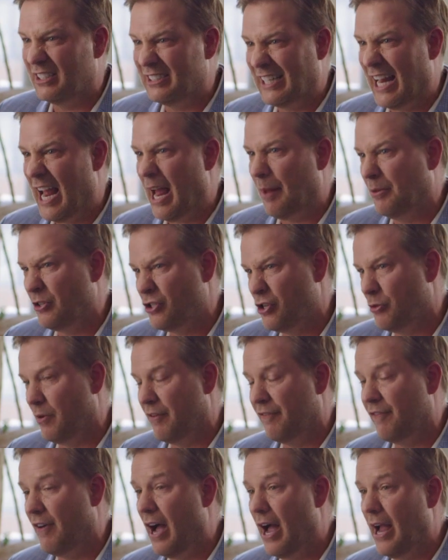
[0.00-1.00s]
and established
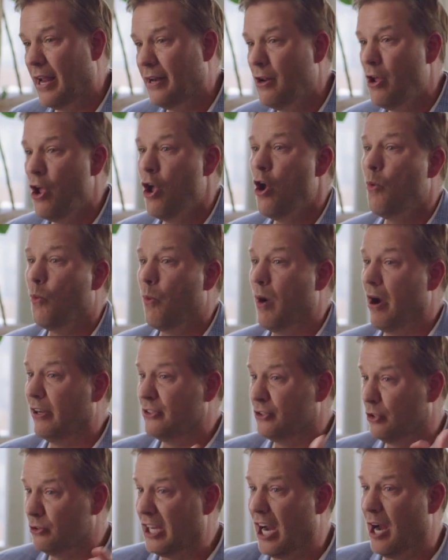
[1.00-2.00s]
and refined,
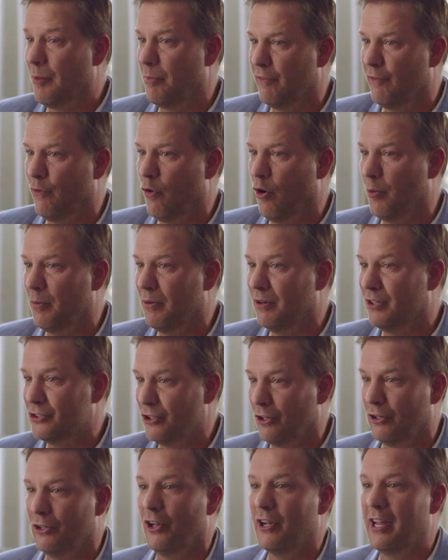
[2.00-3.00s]
whereas those high
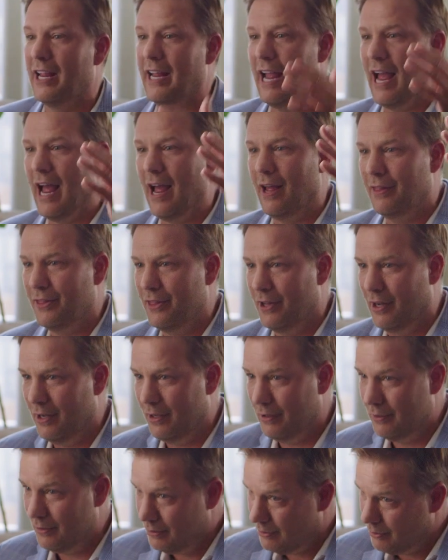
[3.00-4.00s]
performers are looking at
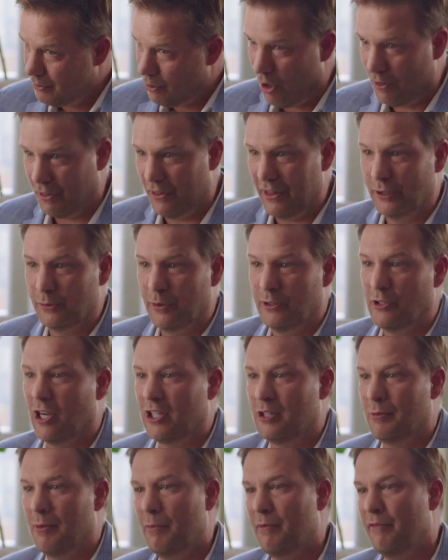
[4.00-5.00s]
all the things we
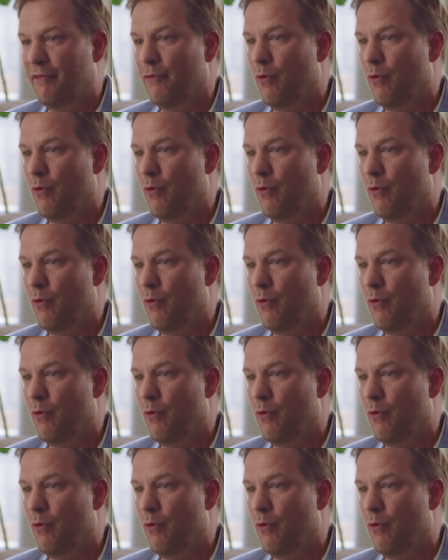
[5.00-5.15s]
talked about